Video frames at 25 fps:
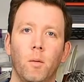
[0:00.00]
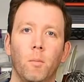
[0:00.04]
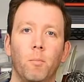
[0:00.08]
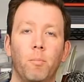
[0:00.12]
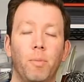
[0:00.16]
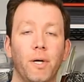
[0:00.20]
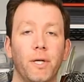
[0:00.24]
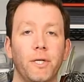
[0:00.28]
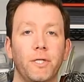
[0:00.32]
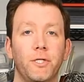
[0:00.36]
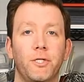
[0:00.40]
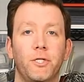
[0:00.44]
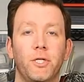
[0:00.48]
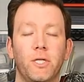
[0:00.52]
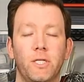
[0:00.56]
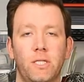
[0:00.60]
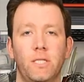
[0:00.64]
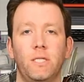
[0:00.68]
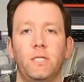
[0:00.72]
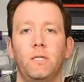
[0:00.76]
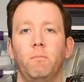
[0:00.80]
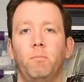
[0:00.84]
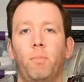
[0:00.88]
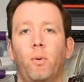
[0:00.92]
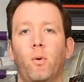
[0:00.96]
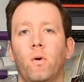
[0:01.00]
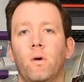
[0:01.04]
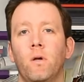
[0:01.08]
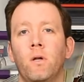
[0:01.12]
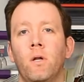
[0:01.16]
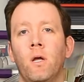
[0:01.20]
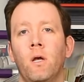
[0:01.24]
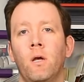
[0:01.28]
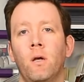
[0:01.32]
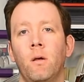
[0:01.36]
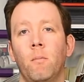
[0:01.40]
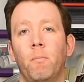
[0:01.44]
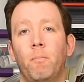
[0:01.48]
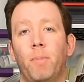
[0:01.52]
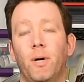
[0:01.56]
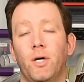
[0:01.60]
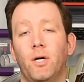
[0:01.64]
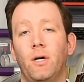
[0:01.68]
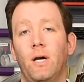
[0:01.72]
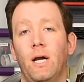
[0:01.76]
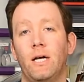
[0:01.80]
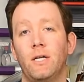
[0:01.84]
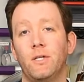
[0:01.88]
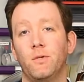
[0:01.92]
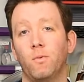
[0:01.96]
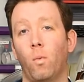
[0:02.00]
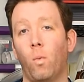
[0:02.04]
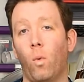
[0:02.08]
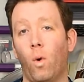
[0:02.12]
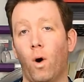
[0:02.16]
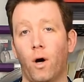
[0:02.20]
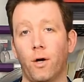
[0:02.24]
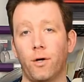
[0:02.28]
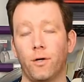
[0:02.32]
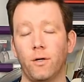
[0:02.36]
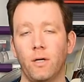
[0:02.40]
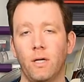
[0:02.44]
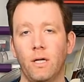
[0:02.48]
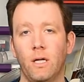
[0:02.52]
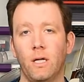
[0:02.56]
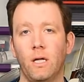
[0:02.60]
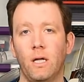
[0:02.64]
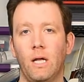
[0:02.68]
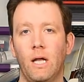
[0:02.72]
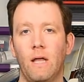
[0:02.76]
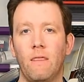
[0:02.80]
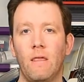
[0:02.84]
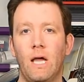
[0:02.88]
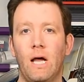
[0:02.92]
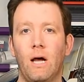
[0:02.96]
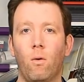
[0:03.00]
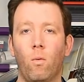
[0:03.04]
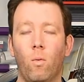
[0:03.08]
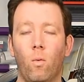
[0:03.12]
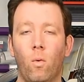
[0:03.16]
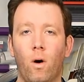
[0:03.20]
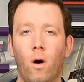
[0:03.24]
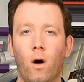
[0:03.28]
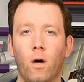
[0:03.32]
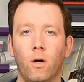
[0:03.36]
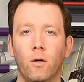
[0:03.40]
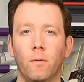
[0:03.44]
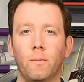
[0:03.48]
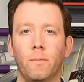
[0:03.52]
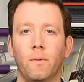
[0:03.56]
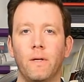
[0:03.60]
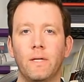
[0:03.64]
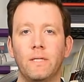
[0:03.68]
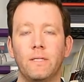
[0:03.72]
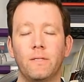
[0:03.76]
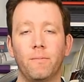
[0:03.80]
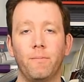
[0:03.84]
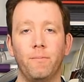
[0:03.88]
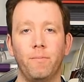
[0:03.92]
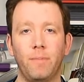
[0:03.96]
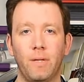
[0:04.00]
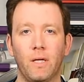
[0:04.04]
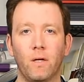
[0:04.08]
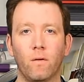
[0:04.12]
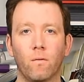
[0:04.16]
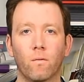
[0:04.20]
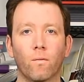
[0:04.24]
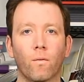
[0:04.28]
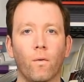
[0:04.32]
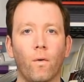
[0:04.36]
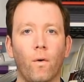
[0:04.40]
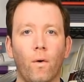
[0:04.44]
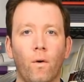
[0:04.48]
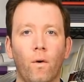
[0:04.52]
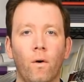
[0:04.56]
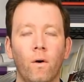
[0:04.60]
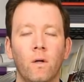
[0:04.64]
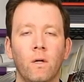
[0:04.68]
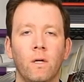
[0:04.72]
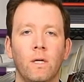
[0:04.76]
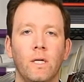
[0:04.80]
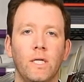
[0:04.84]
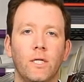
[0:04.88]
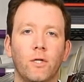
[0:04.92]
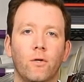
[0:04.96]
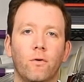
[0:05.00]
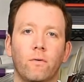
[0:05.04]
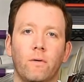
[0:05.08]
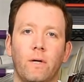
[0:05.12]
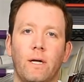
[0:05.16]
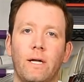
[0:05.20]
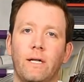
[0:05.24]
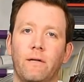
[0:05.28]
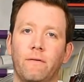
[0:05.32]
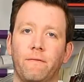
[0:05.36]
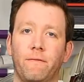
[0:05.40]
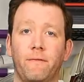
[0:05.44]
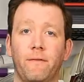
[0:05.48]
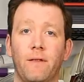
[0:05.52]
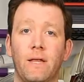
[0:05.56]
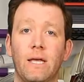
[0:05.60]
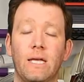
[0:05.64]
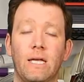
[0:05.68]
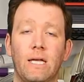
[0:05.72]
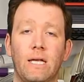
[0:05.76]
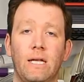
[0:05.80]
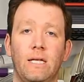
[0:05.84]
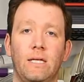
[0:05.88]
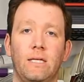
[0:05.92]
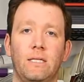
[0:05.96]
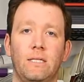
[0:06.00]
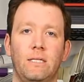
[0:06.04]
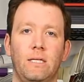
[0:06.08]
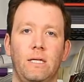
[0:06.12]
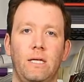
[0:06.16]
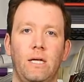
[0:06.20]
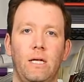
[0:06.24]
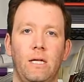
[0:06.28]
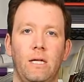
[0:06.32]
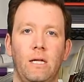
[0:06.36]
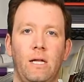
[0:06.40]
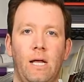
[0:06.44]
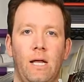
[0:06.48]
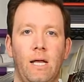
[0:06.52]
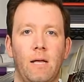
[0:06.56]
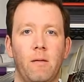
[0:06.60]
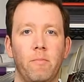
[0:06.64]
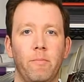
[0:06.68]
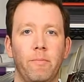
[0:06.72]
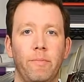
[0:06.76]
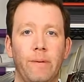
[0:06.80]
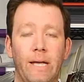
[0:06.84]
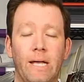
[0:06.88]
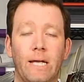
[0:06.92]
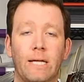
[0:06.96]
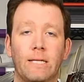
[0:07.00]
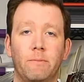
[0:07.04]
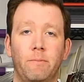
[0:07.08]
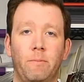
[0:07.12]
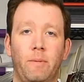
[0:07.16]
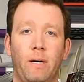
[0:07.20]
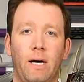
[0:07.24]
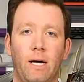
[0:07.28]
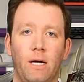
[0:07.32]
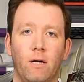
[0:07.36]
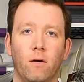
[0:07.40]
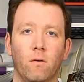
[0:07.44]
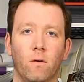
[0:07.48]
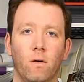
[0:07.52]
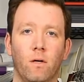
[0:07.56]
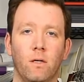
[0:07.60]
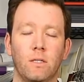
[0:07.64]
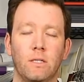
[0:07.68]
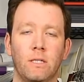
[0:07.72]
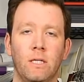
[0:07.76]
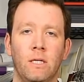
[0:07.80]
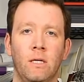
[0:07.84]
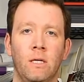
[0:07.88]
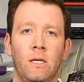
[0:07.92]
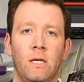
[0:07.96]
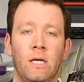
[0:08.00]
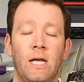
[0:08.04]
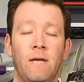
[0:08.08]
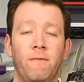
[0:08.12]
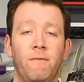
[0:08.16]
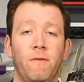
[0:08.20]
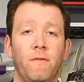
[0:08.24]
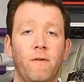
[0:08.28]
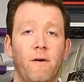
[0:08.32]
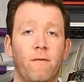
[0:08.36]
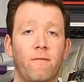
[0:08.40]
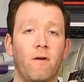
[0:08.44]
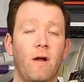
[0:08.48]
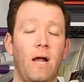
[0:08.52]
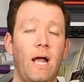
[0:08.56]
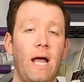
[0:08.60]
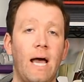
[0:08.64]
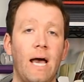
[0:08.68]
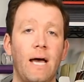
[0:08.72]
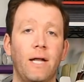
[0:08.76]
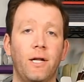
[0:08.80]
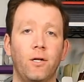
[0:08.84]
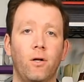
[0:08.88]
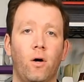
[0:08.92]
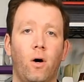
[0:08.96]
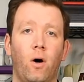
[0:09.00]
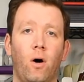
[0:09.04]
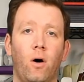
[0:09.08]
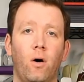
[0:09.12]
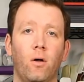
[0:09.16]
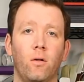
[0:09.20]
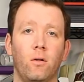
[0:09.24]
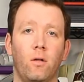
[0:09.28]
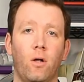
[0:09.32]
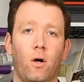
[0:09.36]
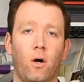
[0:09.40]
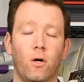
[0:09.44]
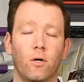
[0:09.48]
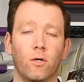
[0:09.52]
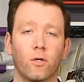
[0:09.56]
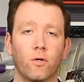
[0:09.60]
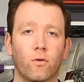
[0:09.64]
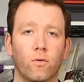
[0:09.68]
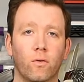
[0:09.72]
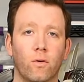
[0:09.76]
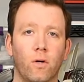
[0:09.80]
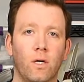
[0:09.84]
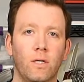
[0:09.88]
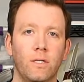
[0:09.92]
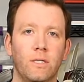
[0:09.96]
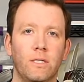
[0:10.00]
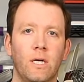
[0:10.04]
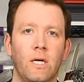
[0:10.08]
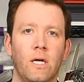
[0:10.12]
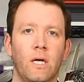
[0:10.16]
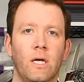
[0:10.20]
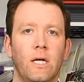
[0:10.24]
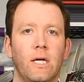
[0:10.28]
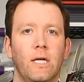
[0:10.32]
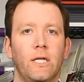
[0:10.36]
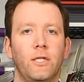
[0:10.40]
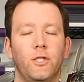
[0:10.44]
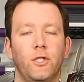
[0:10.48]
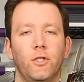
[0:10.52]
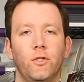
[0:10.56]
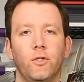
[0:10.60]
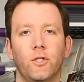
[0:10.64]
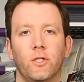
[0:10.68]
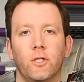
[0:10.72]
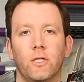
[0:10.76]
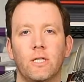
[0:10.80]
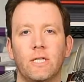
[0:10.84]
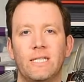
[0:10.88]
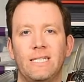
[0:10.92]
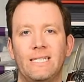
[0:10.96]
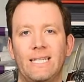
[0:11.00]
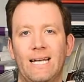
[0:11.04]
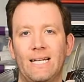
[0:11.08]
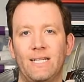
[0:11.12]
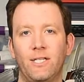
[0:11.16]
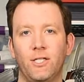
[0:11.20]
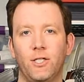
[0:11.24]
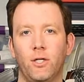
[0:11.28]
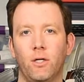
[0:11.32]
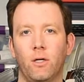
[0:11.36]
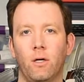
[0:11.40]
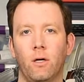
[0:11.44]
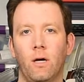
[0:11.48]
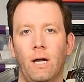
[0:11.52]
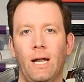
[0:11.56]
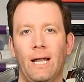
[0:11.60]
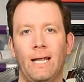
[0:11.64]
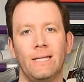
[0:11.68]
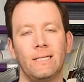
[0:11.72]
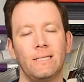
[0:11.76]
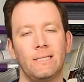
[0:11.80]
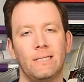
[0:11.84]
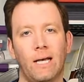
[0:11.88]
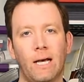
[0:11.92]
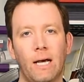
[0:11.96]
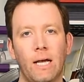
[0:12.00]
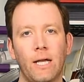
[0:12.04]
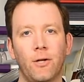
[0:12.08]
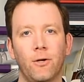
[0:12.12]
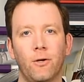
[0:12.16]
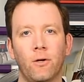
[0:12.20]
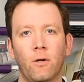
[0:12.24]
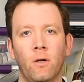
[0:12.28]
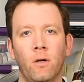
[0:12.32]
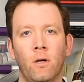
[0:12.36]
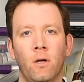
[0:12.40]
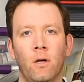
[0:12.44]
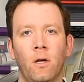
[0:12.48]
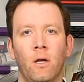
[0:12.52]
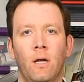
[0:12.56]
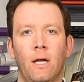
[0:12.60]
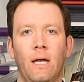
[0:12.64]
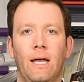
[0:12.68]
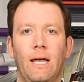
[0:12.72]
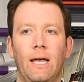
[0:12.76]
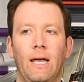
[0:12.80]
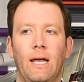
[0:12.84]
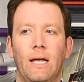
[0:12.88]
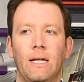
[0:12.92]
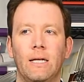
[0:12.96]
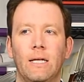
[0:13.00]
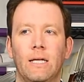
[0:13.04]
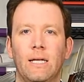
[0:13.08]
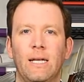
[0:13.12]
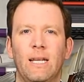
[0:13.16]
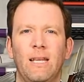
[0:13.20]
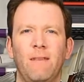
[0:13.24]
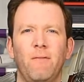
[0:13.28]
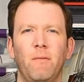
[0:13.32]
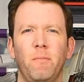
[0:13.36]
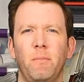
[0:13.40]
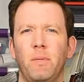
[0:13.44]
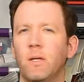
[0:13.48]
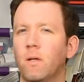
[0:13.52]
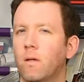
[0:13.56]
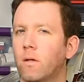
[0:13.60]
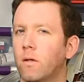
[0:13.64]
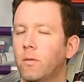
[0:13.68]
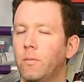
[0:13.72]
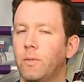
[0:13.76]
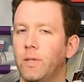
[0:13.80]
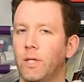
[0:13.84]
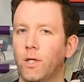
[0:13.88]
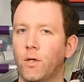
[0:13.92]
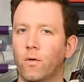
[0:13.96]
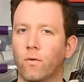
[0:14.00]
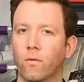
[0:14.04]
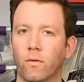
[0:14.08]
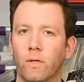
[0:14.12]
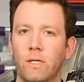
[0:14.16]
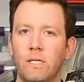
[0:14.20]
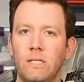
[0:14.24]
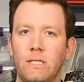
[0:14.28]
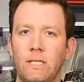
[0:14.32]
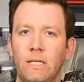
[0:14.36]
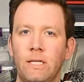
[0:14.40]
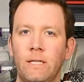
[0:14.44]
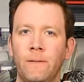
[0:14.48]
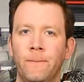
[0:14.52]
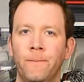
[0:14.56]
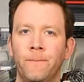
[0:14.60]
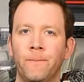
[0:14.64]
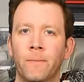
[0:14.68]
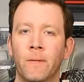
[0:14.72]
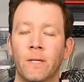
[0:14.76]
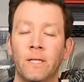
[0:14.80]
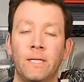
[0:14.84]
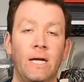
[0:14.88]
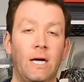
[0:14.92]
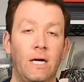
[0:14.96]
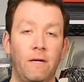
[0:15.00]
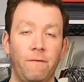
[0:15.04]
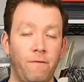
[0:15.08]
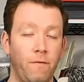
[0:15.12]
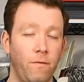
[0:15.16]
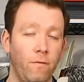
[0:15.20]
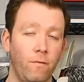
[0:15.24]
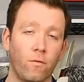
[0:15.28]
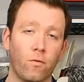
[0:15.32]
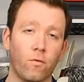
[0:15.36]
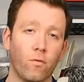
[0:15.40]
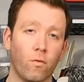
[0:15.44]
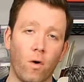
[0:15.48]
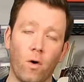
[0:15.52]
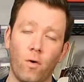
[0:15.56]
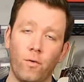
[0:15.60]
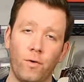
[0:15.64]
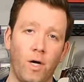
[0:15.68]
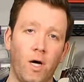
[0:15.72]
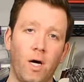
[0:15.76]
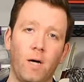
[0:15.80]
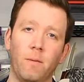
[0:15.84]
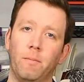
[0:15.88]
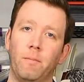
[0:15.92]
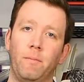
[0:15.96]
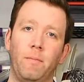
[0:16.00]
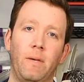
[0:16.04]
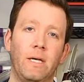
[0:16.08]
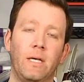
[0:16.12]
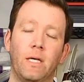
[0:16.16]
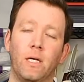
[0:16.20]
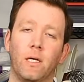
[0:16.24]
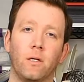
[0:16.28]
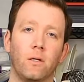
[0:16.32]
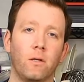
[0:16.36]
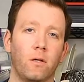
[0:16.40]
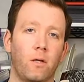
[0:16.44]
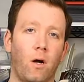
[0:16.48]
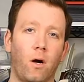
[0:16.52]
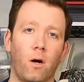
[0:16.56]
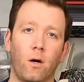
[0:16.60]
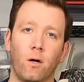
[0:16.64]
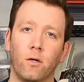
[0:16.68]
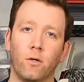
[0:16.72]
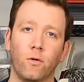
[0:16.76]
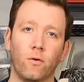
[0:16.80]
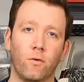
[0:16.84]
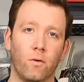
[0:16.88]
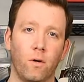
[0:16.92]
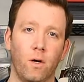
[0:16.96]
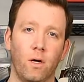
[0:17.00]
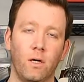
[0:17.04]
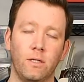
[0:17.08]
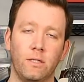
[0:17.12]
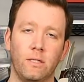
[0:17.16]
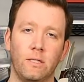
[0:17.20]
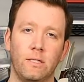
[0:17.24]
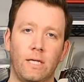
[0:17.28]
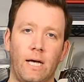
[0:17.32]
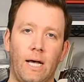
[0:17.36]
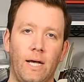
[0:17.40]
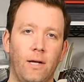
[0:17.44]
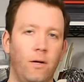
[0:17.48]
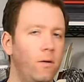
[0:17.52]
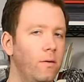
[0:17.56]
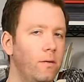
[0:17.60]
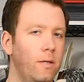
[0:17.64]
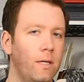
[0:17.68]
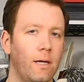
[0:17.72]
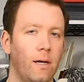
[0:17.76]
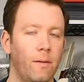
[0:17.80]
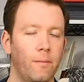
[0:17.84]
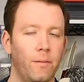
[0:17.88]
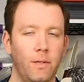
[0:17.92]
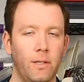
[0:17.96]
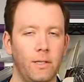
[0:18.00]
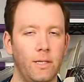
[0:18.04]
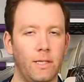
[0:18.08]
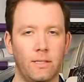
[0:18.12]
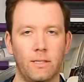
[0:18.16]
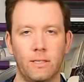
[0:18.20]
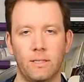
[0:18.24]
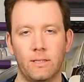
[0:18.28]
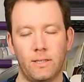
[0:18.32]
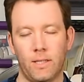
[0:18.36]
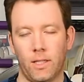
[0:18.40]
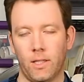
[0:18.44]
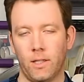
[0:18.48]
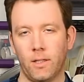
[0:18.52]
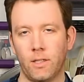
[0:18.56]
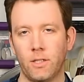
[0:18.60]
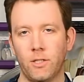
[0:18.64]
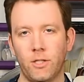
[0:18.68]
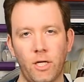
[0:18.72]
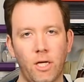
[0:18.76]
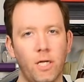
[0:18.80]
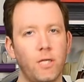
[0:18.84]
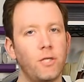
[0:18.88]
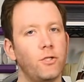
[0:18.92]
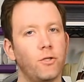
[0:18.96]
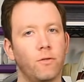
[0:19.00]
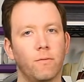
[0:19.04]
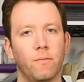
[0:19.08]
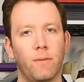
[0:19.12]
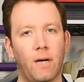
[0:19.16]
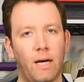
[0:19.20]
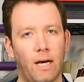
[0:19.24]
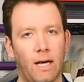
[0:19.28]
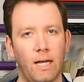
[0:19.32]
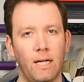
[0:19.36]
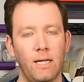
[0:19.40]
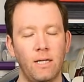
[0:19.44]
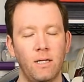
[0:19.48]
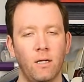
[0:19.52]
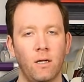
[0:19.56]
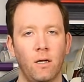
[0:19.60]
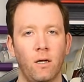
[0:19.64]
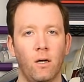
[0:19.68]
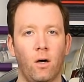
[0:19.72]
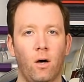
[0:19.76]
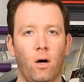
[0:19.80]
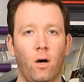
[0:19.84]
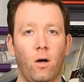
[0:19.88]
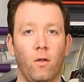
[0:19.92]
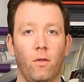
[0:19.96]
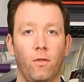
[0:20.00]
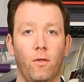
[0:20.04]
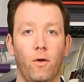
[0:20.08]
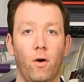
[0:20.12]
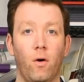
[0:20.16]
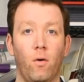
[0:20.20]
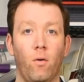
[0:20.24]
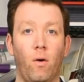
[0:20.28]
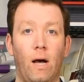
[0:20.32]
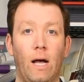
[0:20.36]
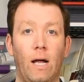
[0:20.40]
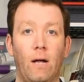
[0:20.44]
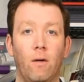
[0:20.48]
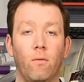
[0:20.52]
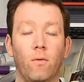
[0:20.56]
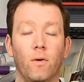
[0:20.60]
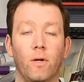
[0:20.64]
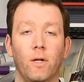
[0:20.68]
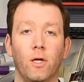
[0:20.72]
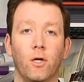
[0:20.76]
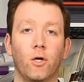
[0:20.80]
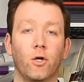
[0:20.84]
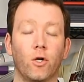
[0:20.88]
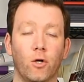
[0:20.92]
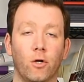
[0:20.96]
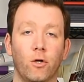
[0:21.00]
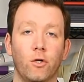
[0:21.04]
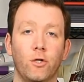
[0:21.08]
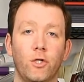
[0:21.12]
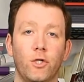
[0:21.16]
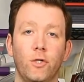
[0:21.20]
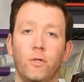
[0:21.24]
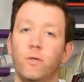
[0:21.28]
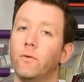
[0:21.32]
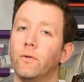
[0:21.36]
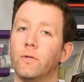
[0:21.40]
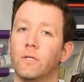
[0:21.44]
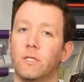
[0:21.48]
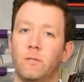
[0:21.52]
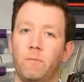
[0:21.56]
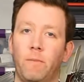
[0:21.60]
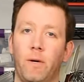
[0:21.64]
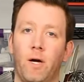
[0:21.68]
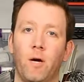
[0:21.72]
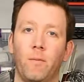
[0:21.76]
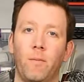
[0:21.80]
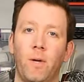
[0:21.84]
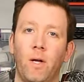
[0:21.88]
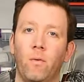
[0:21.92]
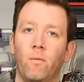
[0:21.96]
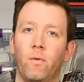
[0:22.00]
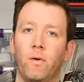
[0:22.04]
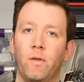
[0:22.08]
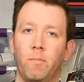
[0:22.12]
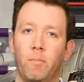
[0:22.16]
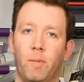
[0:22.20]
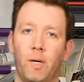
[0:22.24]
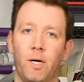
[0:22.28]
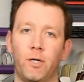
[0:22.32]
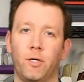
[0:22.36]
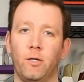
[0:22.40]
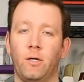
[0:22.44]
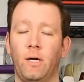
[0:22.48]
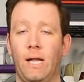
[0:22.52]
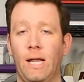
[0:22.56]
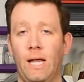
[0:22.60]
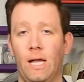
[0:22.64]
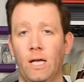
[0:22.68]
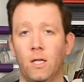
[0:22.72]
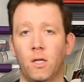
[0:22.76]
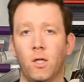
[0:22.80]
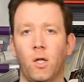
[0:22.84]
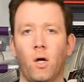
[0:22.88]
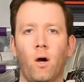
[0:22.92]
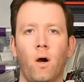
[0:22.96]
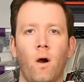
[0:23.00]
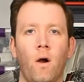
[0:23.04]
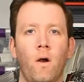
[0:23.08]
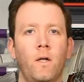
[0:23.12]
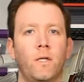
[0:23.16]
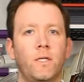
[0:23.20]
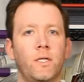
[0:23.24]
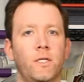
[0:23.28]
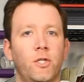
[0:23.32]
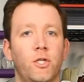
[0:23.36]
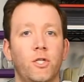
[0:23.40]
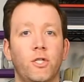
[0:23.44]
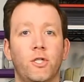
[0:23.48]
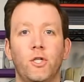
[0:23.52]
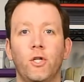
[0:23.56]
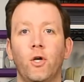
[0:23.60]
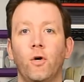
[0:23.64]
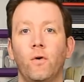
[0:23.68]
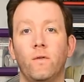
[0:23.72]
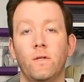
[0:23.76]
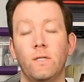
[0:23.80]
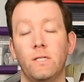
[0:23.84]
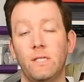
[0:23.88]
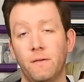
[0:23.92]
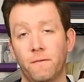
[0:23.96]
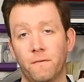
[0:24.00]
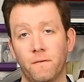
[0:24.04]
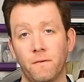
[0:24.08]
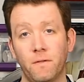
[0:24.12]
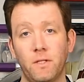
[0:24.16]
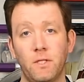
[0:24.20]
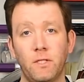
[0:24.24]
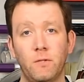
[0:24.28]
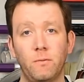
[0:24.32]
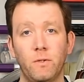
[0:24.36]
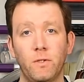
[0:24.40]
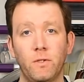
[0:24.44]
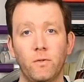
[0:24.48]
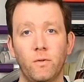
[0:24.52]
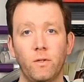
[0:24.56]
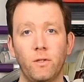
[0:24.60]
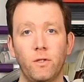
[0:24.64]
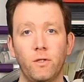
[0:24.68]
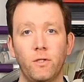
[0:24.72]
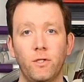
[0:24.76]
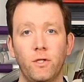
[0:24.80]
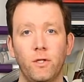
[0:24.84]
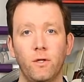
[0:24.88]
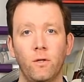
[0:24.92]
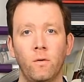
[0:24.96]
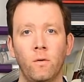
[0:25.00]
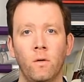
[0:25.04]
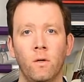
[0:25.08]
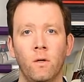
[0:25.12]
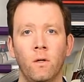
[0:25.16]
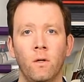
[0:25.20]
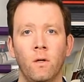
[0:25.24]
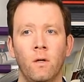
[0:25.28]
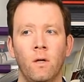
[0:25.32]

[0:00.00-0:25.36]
But just as important, butter has water in it, and that water plays a big role in creating flakiness in a baked pie crust. If you've ever had an all lard crust, it's usually denser and tighter and can even be a little bit greasy. Now, if you've grown up making lard crusts, I don't think I'm going to necessarily change your mind. Although I would encourage you to experiment with butter and lard to just know the differences between the two.